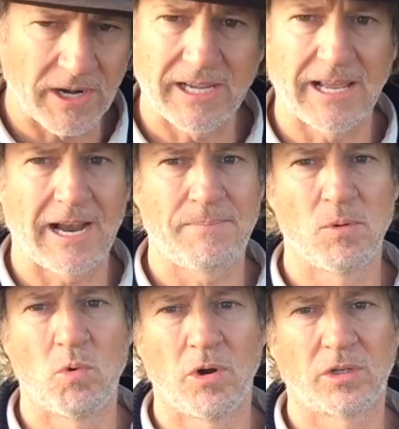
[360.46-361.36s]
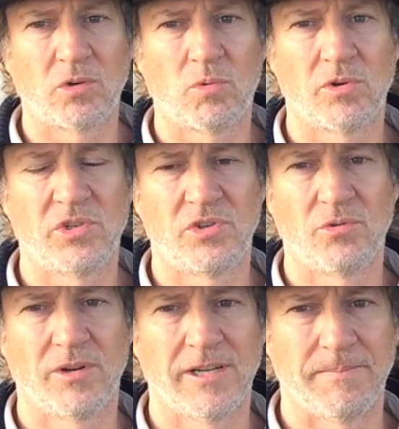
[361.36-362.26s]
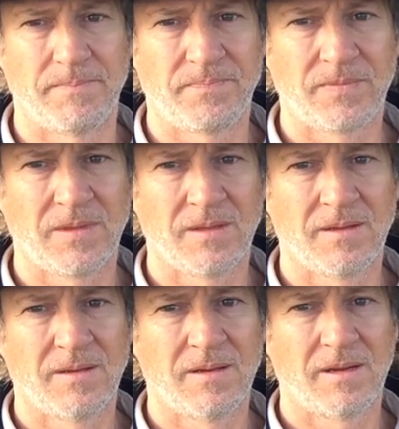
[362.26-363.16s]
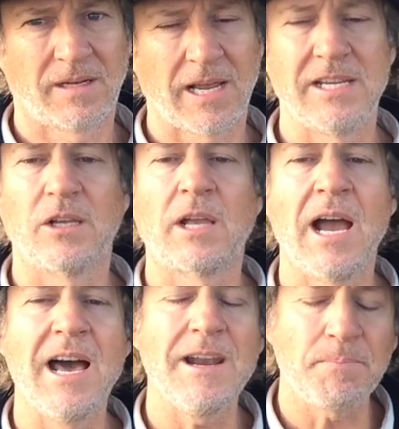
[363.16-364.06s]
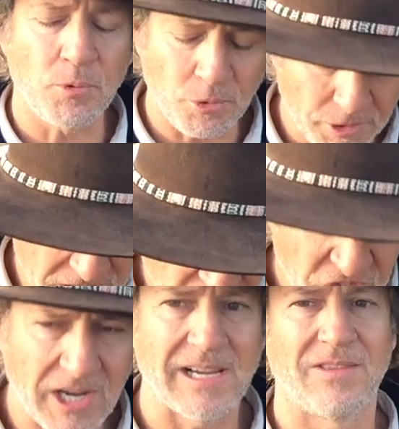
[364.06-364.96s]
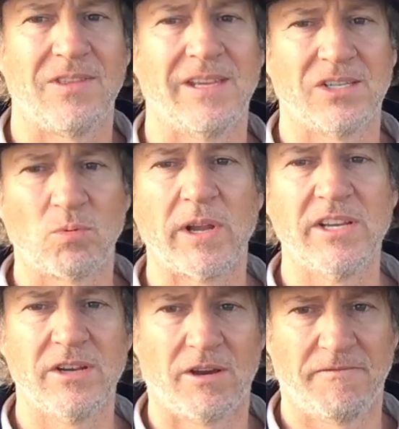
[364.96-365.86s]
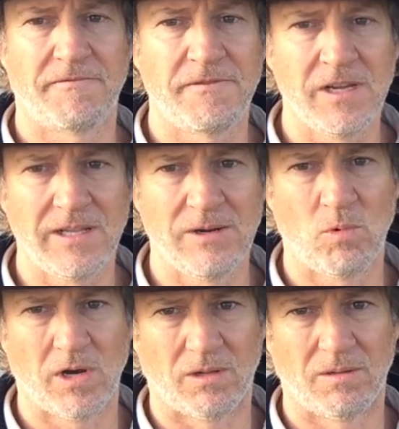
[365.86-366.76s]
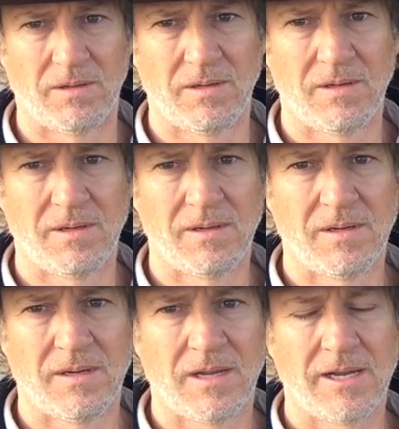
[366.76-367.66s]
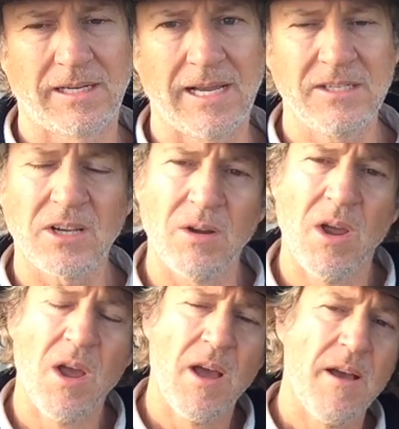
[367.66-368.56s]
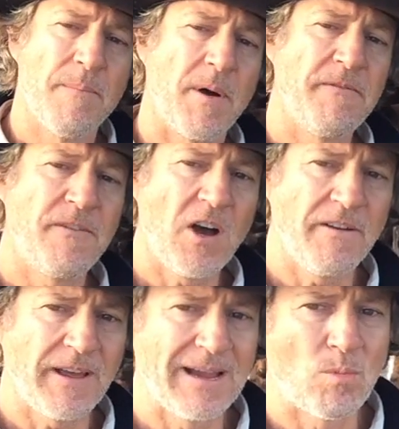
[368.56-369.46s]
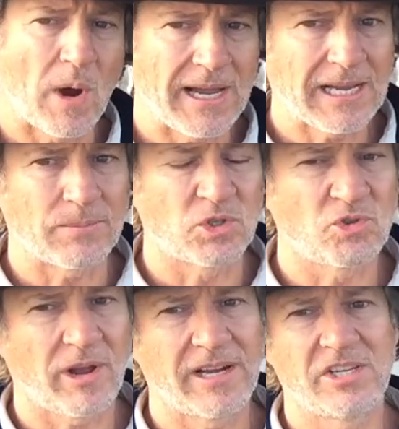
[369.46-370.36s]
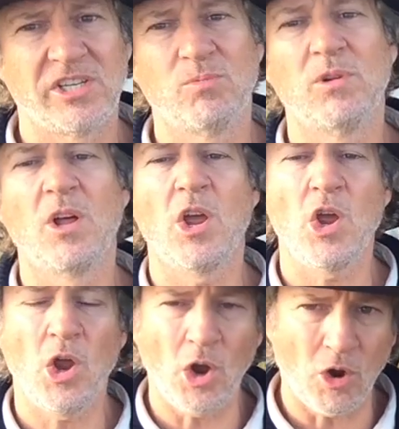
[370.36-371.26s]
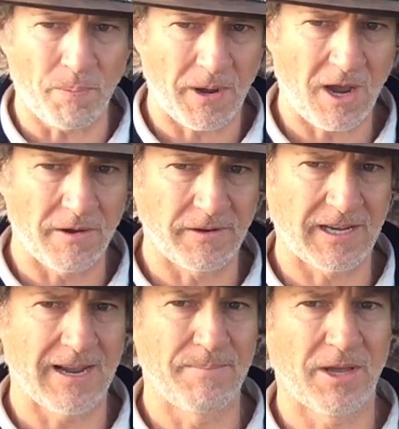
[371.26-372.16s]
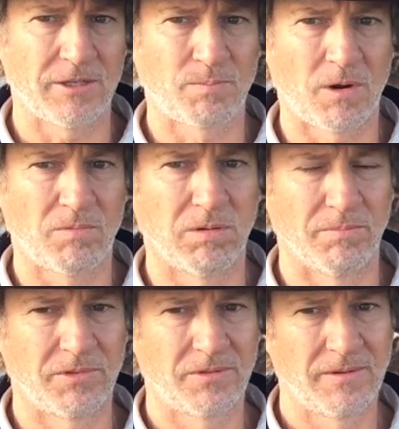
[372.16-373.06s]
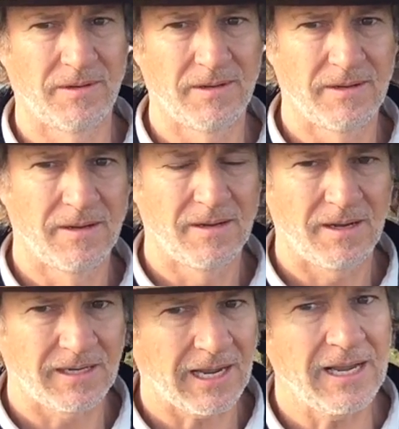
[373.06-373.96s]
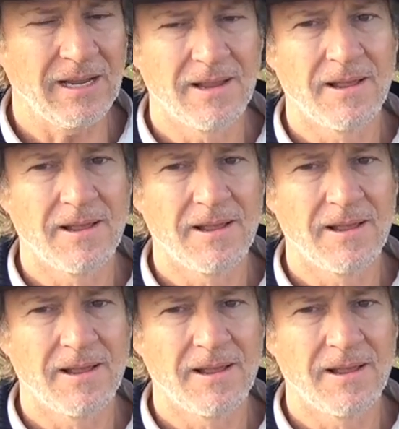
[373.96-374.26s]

to get up and work towards your dream. Okay, you can't appreciate things when you're not feeling well. Okay, so my 5 a.m. wake up strategy will help overcome those problems. Okay,